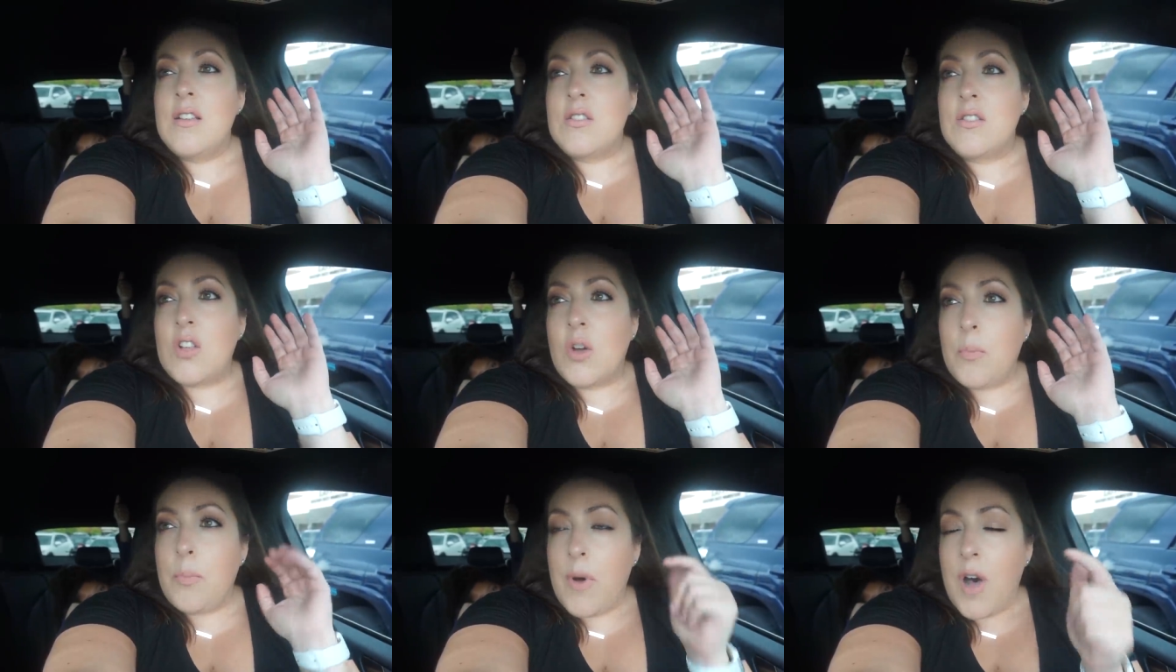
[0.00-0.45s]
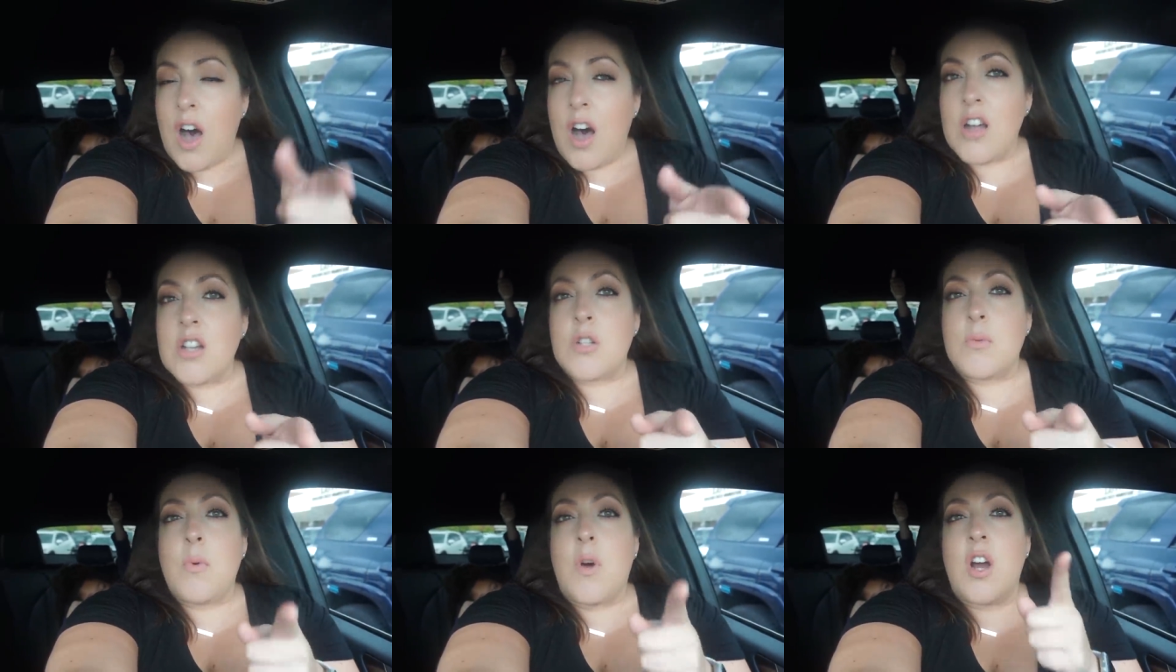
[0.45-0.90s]
So
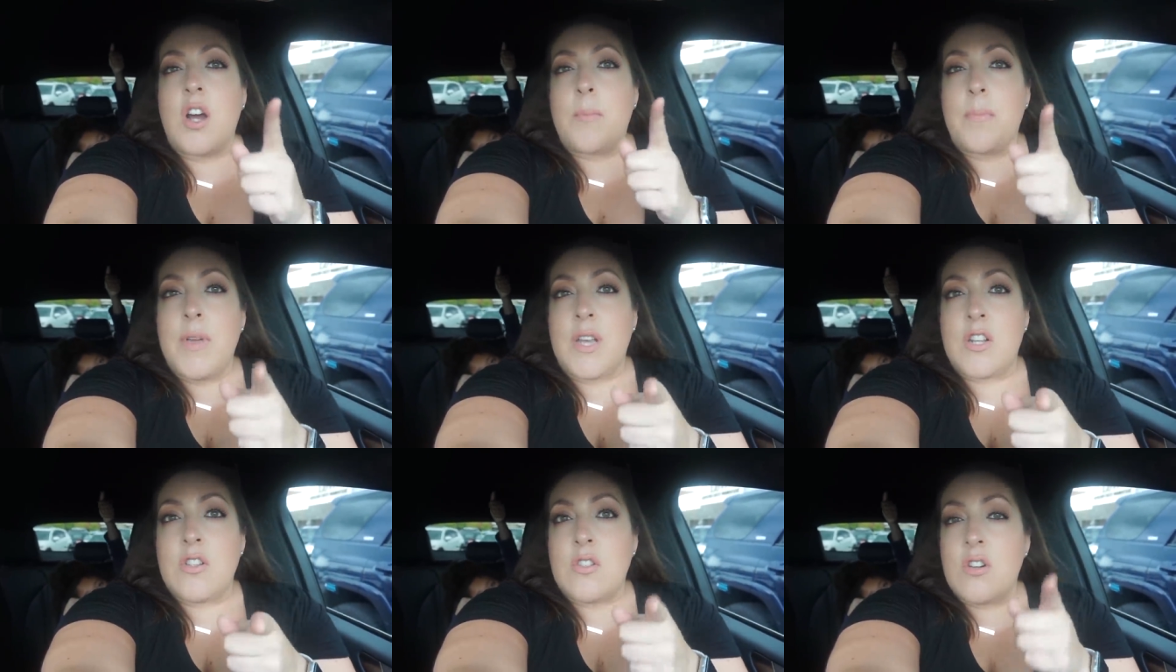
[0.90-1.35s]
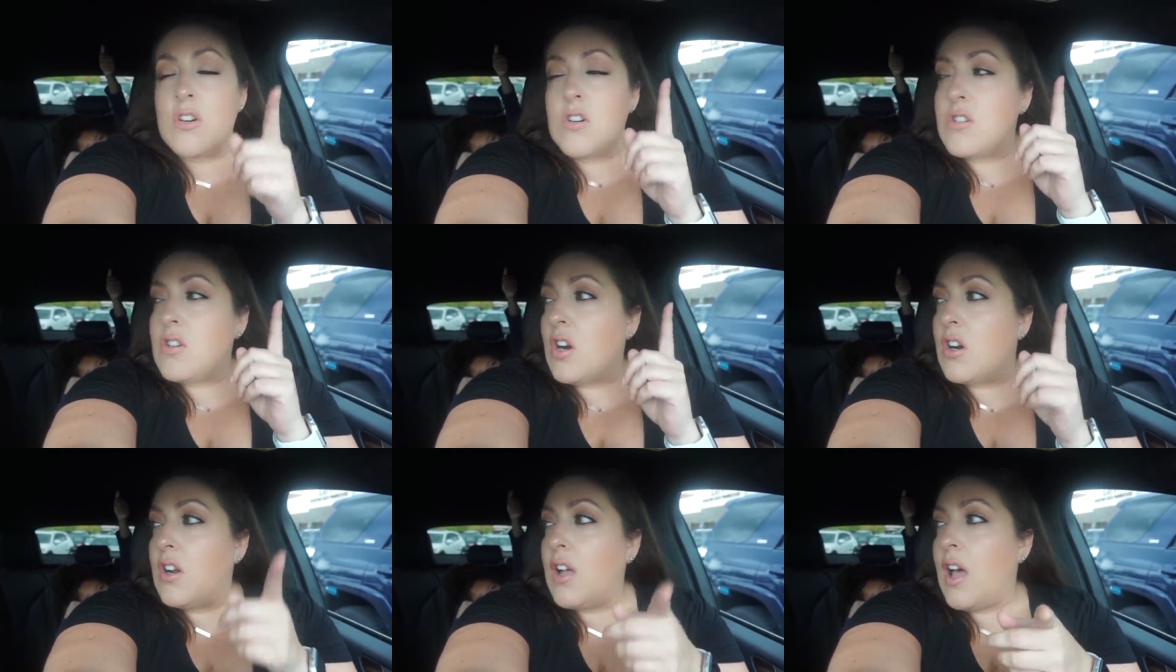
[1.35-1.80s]
Poshmark
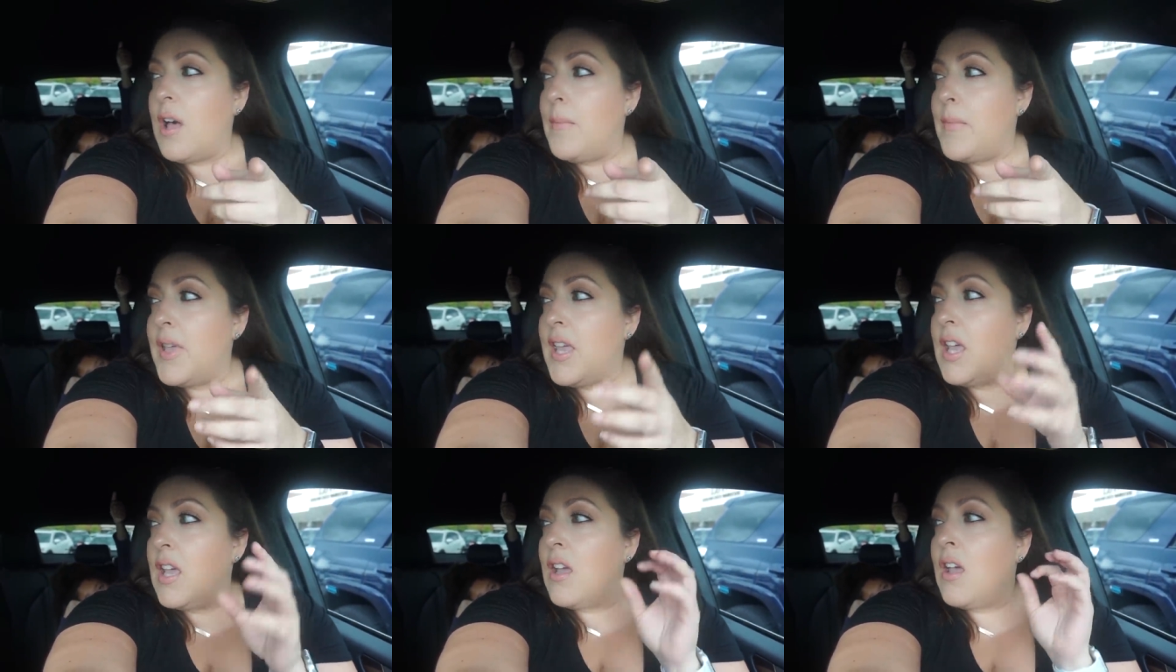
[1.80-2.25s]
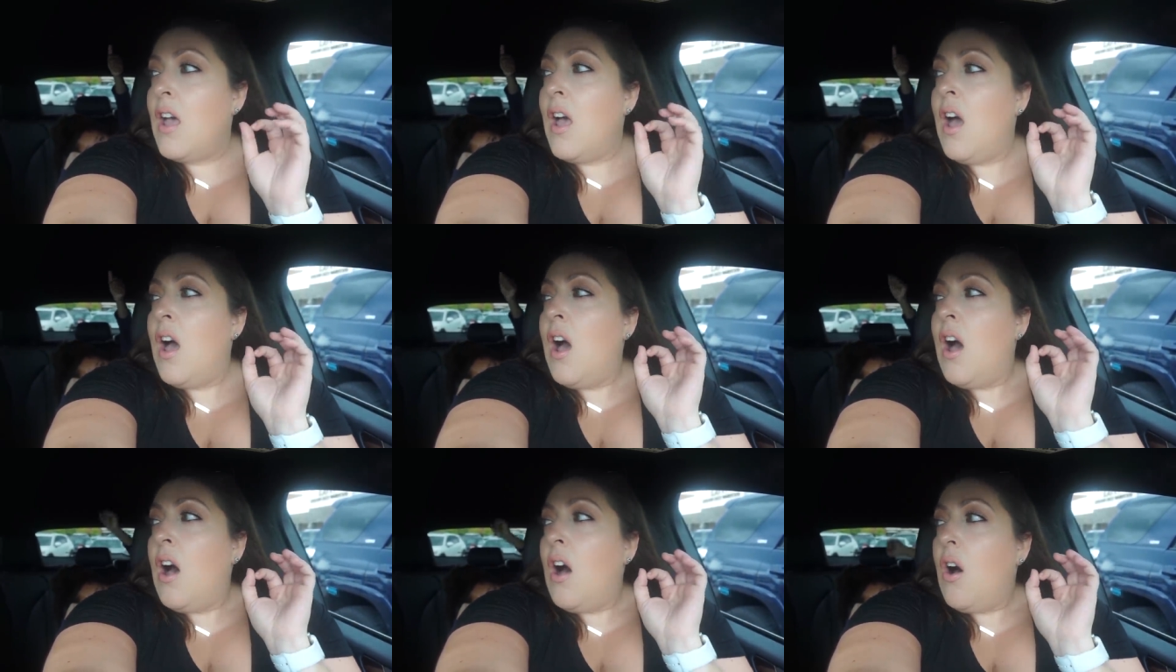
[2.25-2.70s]
pictures are coming
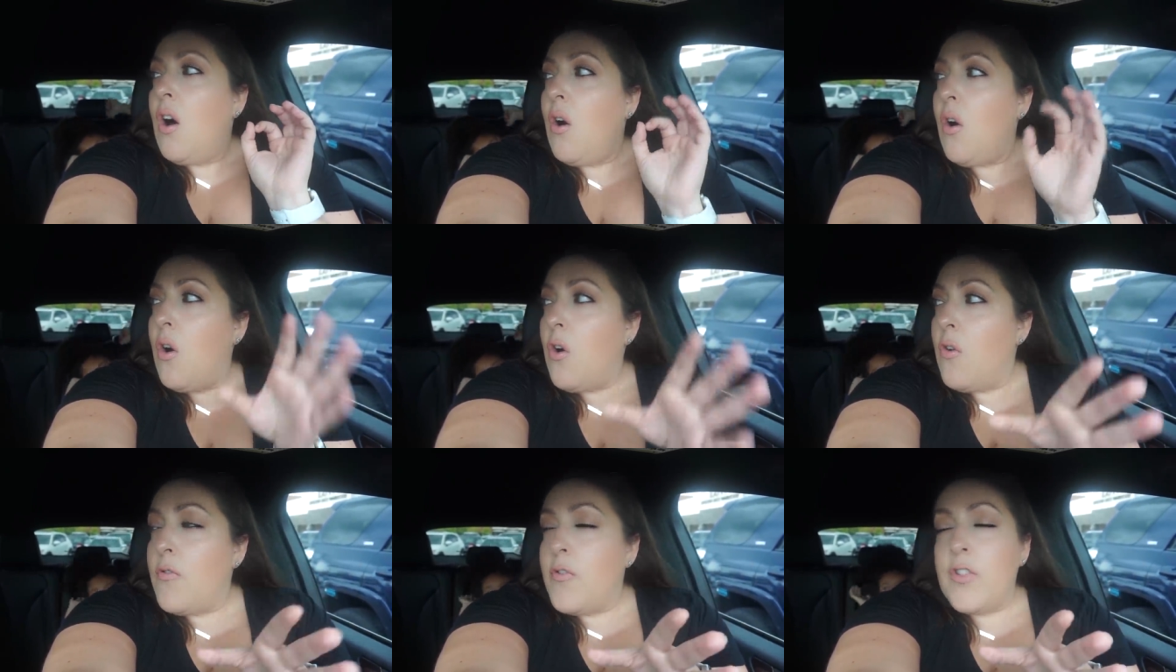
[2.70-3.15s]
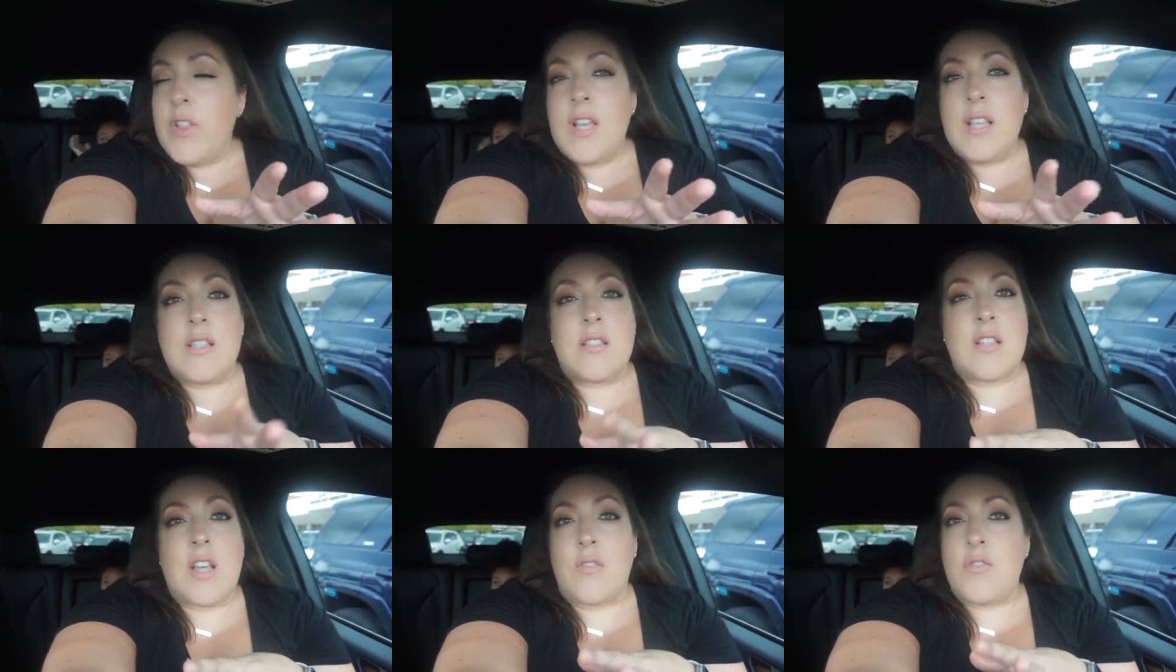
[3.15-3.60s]
hopefully
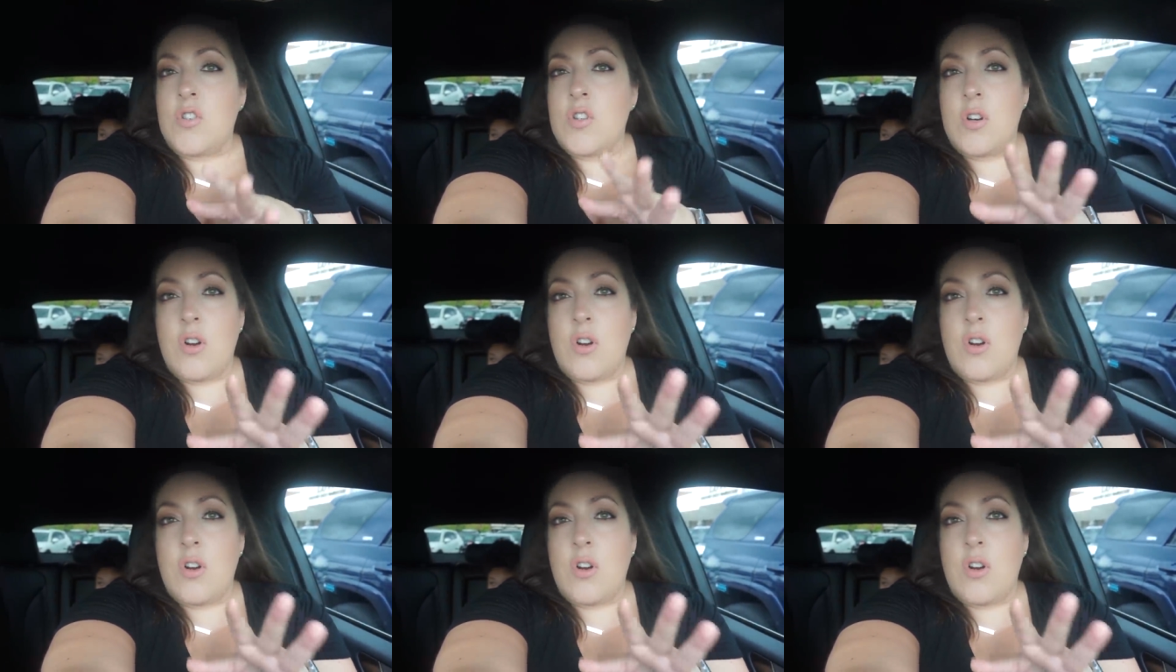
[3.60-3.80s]
stuff